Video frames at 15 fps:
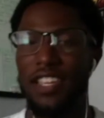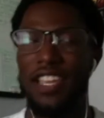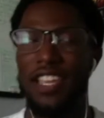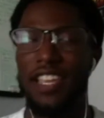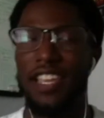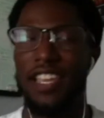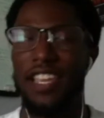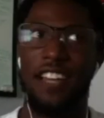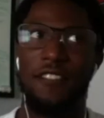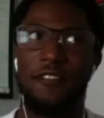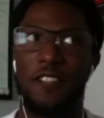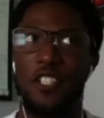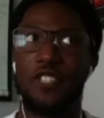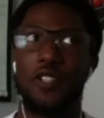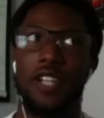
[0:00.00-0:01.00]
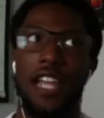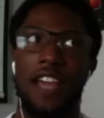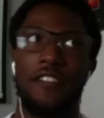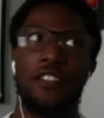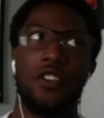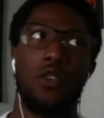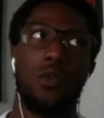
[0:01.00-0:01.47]
And I got frustrated
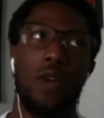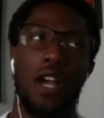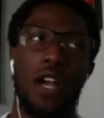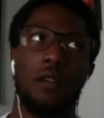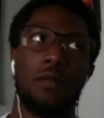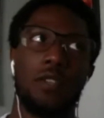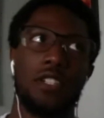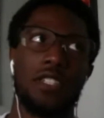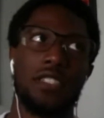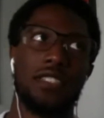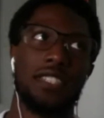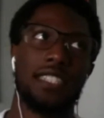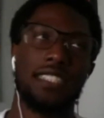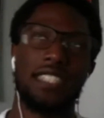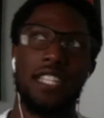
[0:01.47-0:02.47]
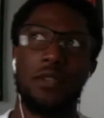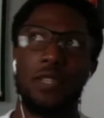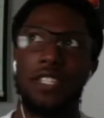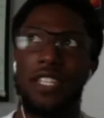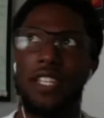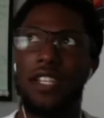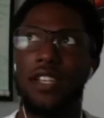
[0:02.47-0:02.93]
after a while because let's say
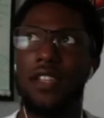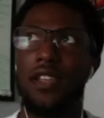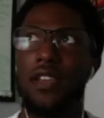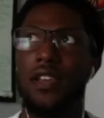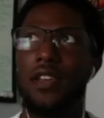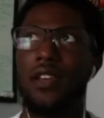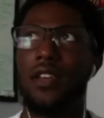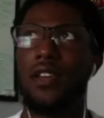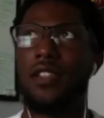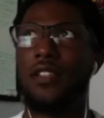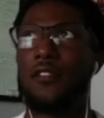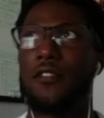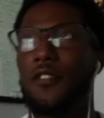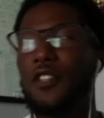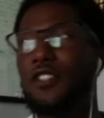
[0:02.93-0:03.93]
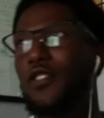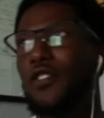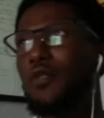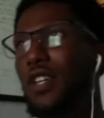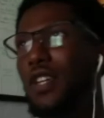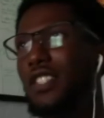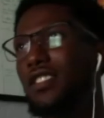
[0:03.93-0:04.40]
within the first few
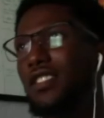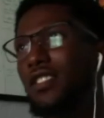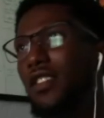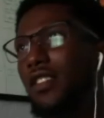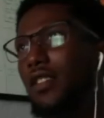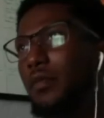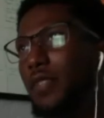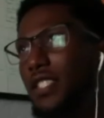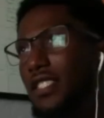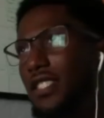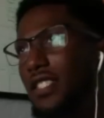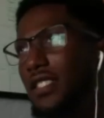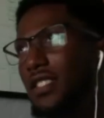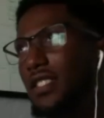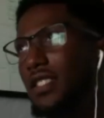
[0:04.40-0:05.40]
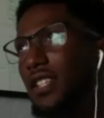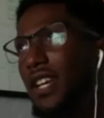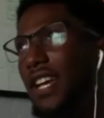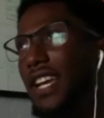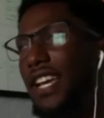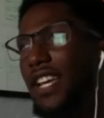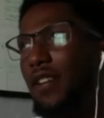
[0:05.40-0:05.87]
months of starting the business, I
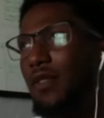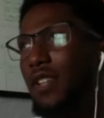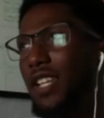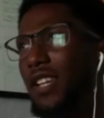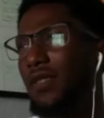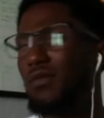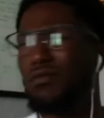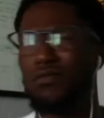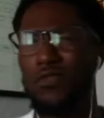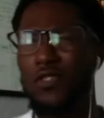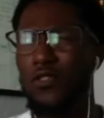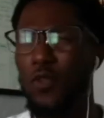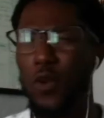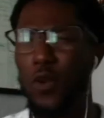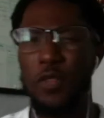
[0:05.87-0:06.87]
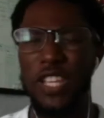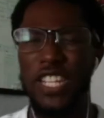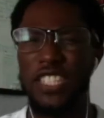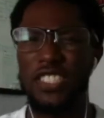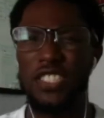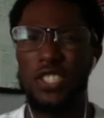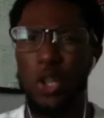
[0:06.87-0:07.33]
had around like 4
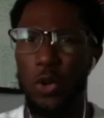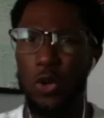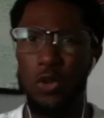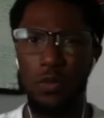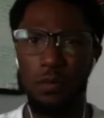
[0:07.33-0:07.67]
meetings total.